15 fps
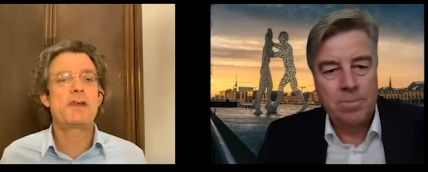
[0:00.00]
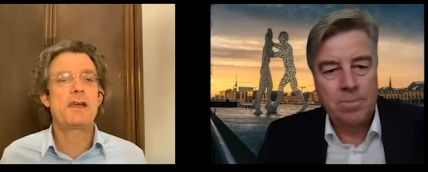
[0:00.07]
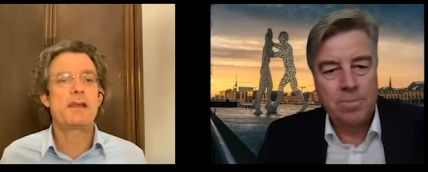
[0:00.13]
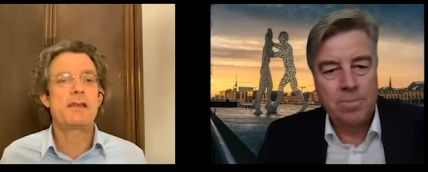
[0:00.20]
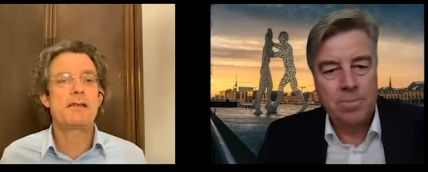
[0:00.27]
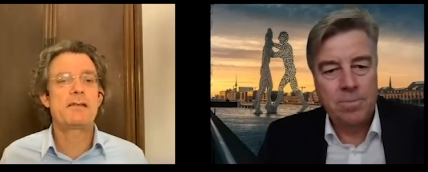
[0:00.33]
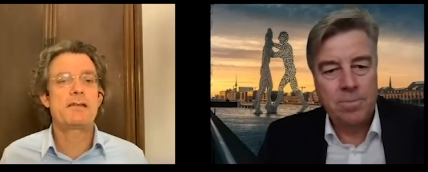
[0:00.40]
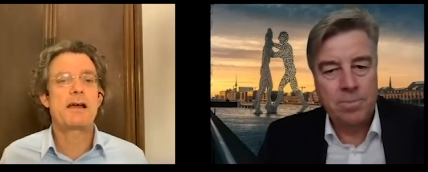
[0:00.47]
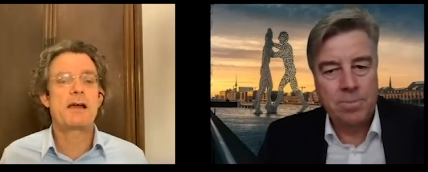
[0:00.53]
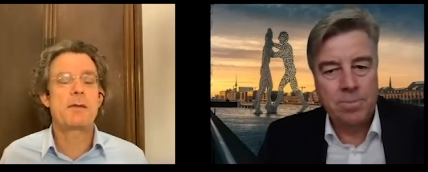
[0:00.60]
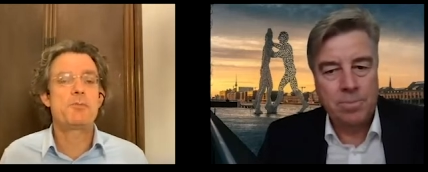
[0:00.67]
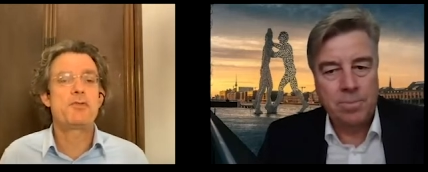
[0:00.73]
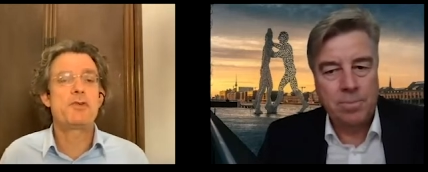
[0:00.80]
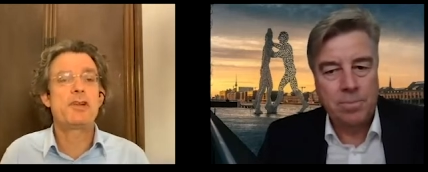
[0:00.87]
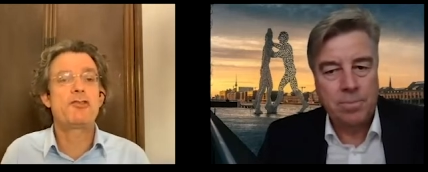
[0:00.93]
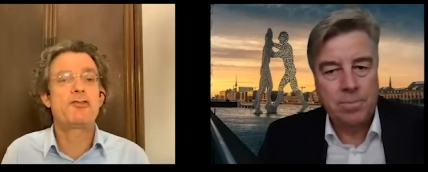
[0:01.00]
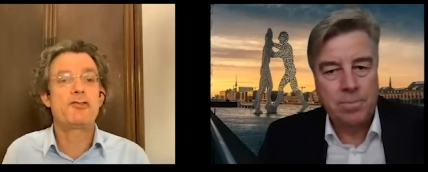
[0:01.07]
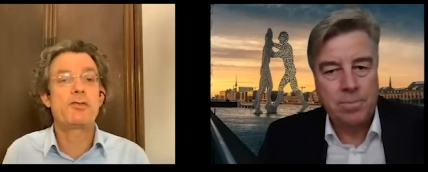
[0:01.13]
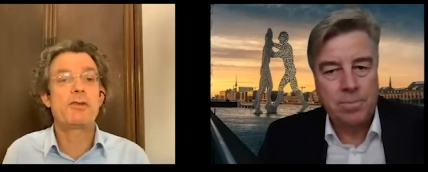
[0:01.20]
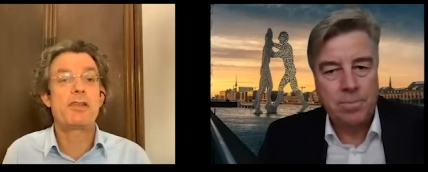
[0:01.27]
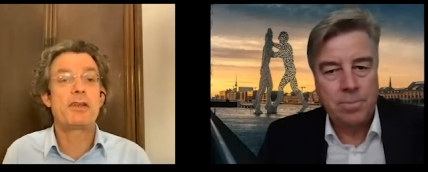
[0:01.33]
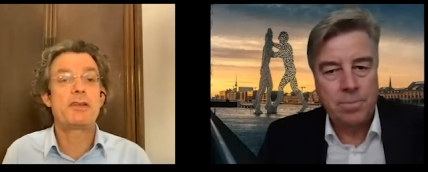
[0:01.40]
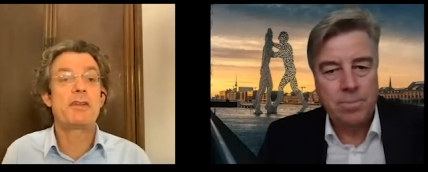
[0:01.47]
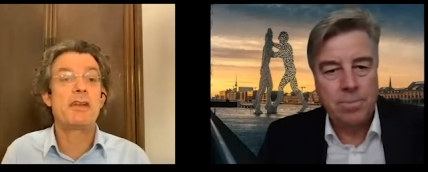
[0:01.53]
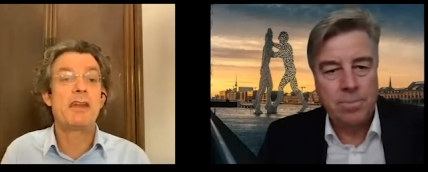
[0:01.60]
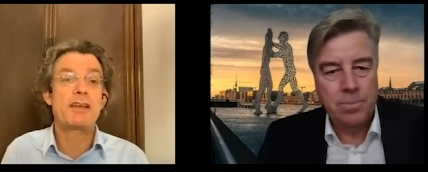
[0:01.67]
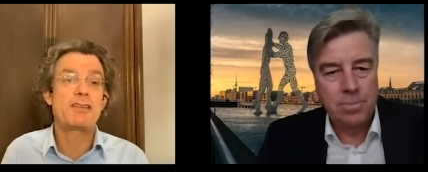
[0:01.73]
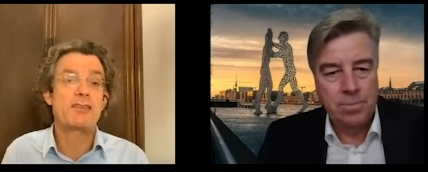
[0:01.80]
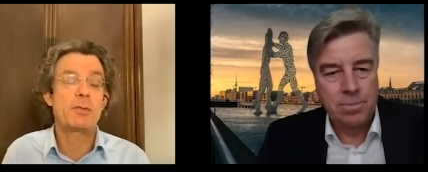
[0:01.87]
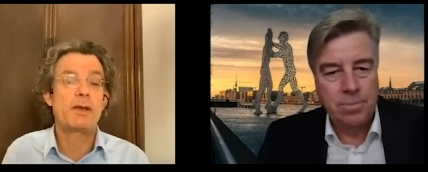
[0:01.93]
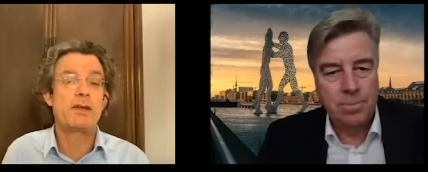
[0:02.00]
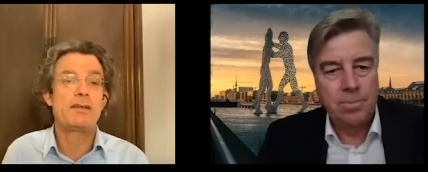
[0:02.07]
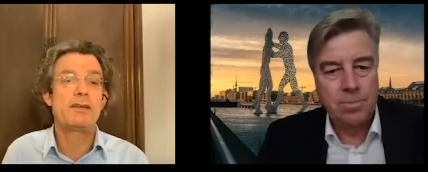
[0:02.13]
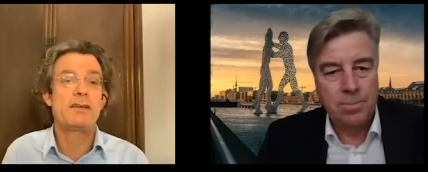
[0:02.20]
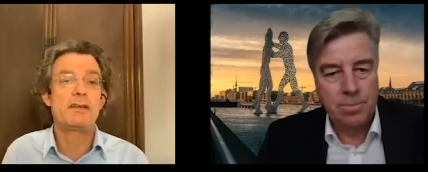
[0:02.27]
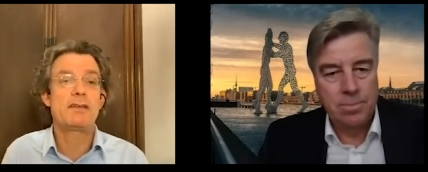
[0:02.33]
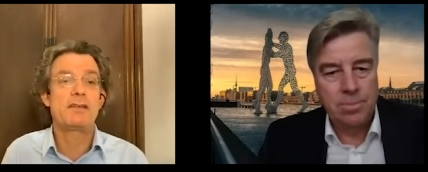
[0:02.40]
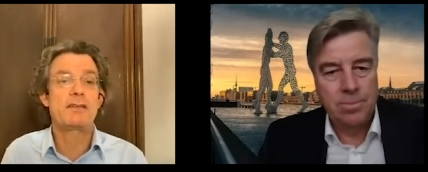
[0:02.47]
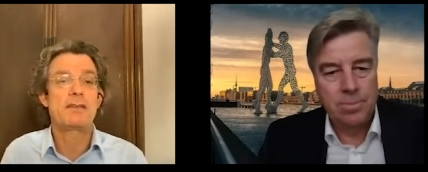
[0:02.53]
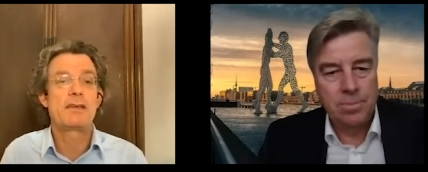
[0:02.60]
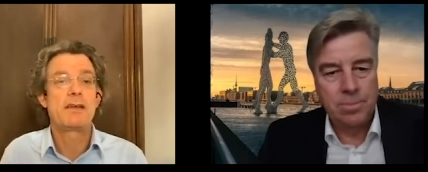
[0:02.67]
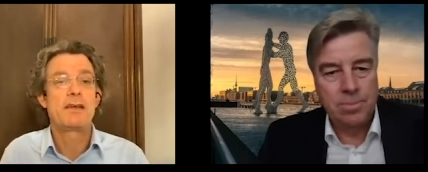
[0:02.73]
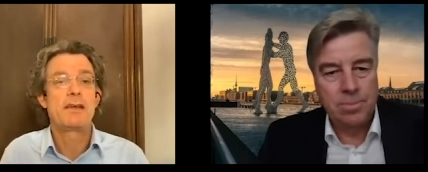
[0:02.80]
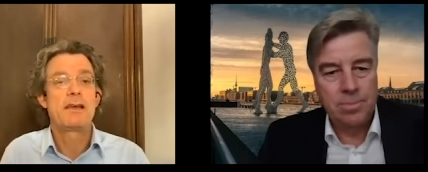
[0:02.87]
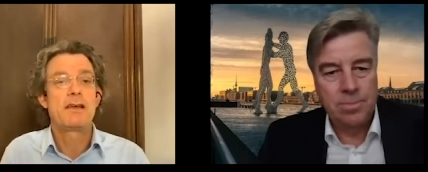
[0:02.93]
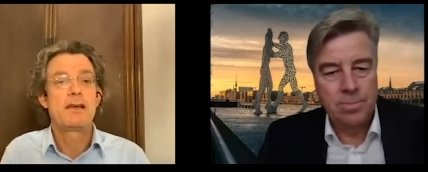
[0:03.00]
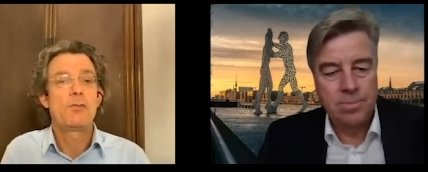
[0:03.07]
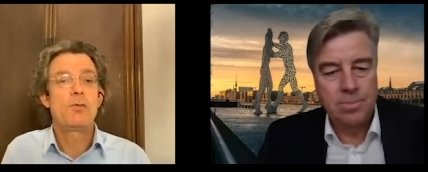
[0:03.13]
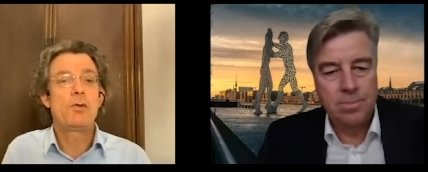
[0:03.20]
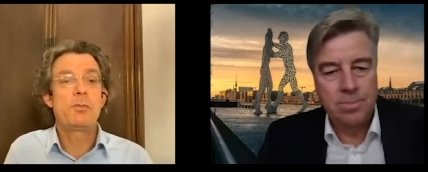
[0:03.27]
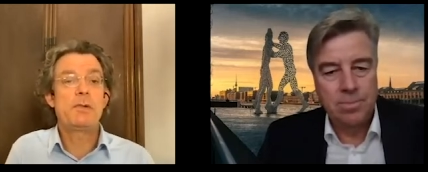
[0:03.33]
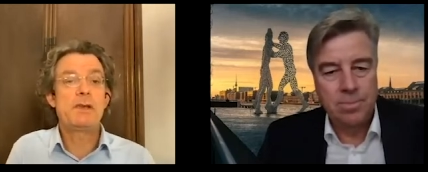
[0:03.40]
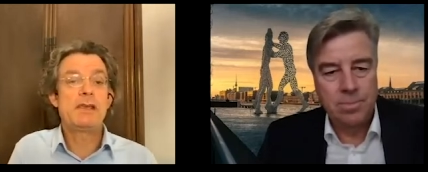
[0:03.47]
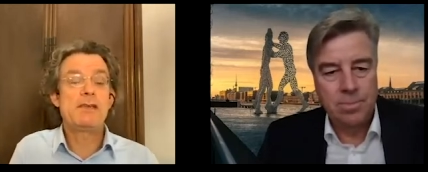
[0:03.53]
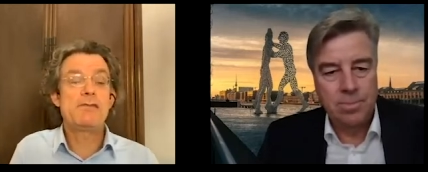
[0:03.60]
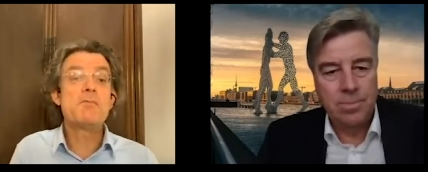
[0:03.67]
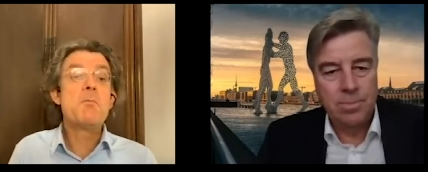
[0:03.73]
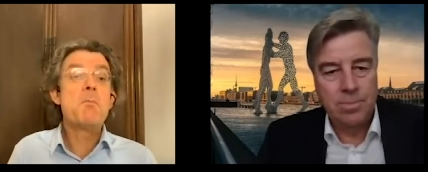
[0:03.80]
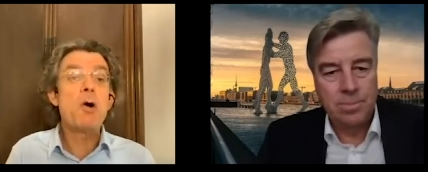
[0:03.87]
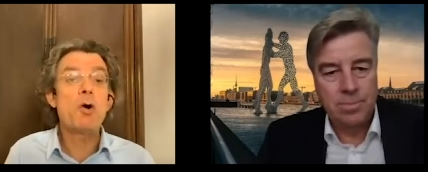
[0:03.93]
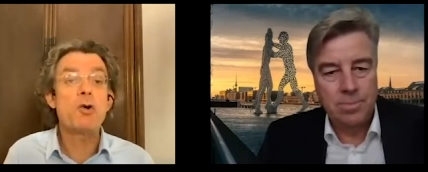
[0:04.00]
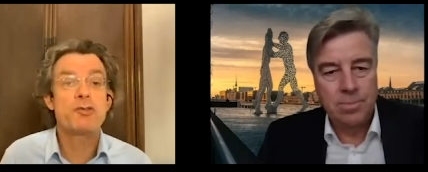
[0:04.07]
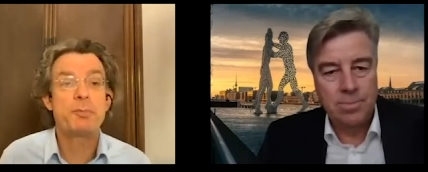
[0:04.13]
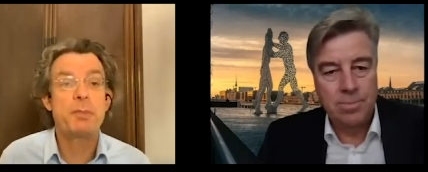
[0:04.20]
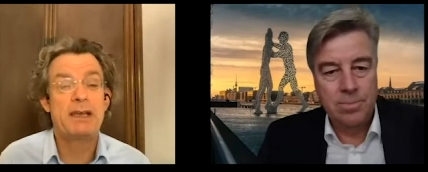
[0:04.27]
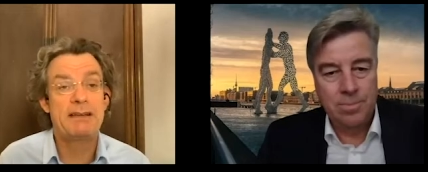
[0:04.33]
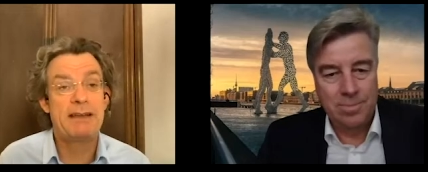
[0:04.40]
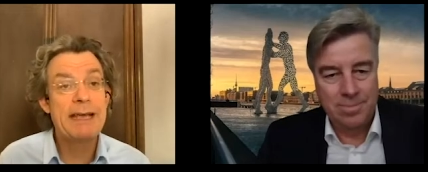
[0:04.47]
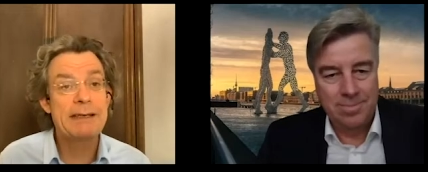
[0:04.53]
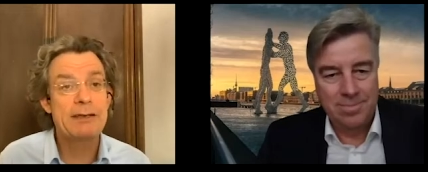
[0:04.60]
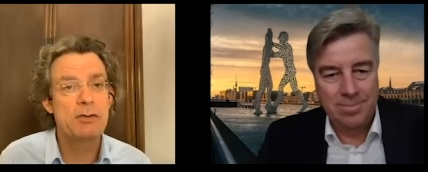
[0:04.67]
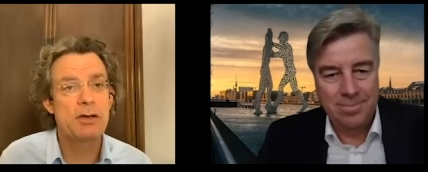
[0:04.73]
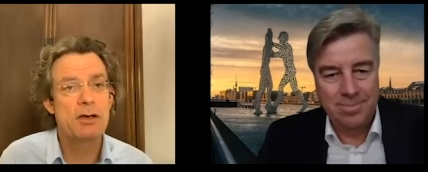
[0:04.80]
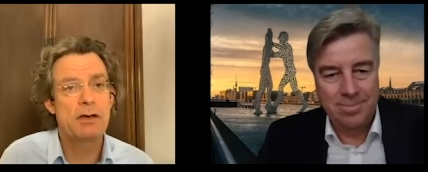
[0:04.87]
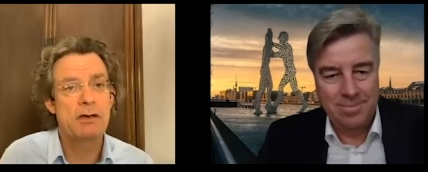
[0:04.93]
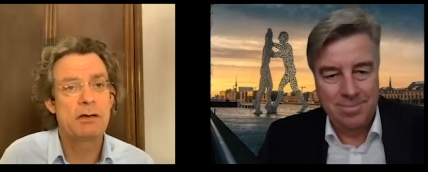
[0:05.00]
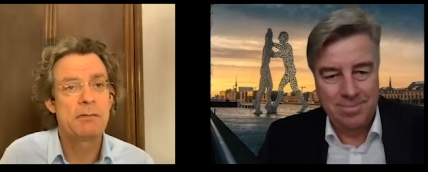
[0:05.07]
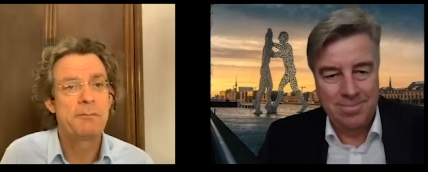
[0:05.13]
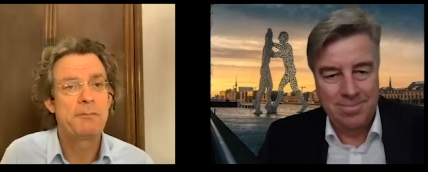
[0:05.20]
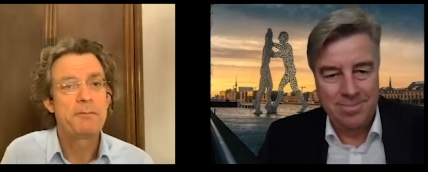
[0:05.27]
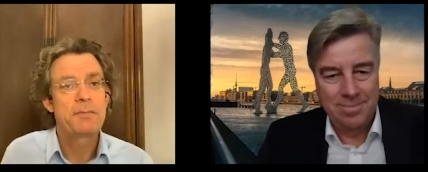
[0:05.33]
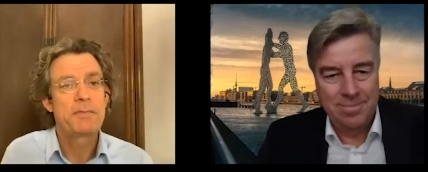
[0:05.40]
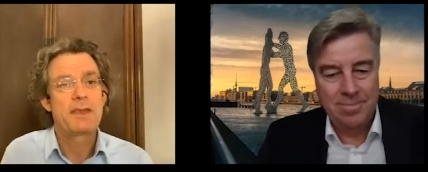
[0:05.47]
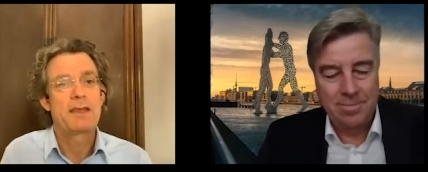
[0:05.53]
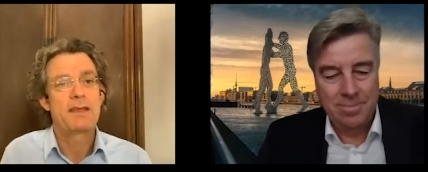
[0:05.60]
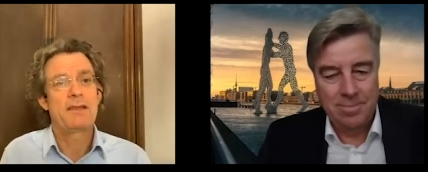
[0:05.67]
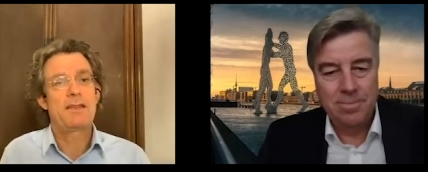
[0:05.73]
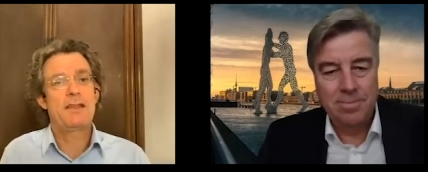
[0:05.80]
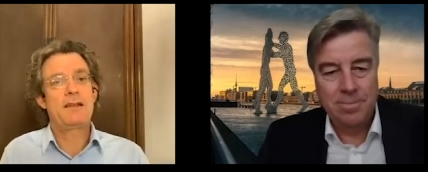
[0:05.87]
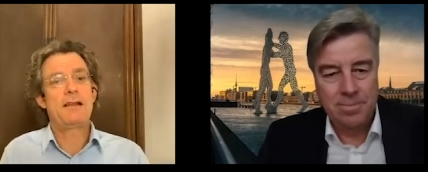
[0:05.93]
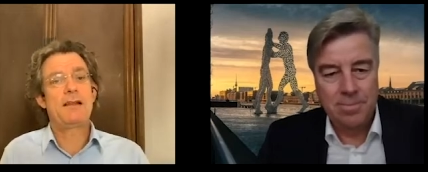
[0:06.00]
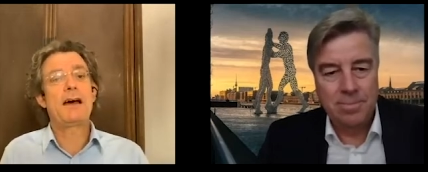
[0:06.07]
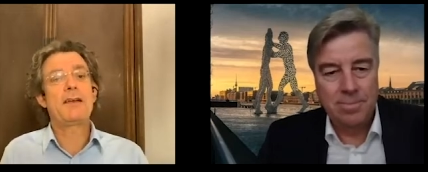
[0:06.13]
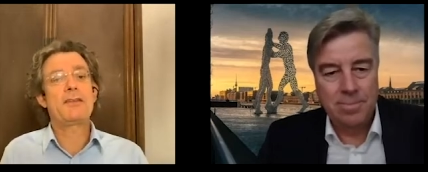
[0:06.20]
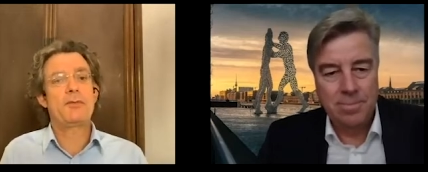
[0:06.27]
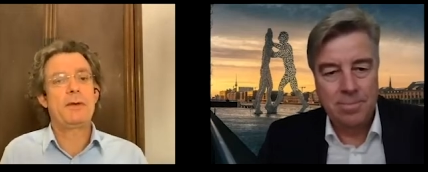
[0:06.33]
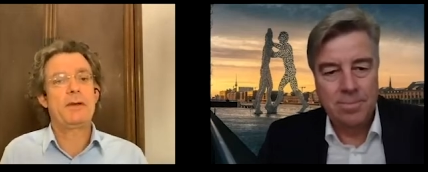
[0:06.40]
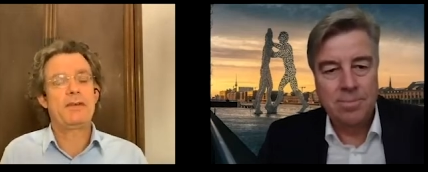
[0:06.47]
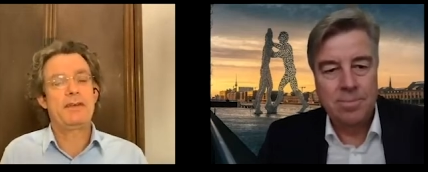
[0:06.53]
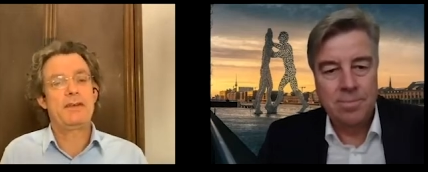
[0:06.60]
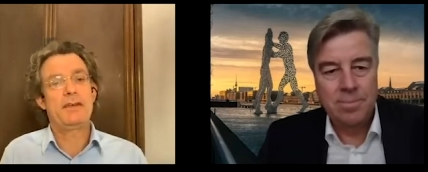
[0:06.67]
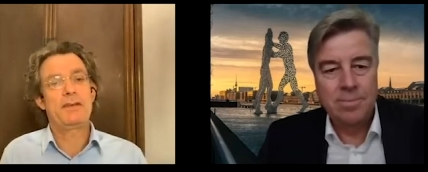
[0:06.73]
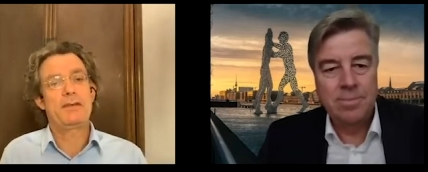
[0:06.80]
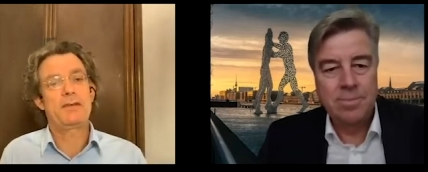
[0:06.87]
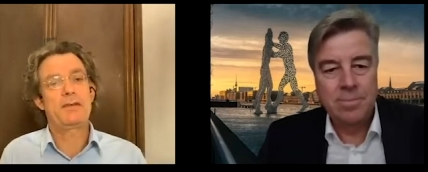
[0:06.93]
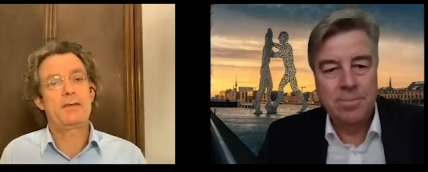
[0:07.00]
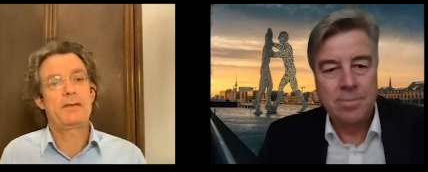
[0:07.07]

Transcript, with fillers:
Speaker 1: And I'm pretty sure that the next 20 years will be even more spectacular than hmm. the last 20 years.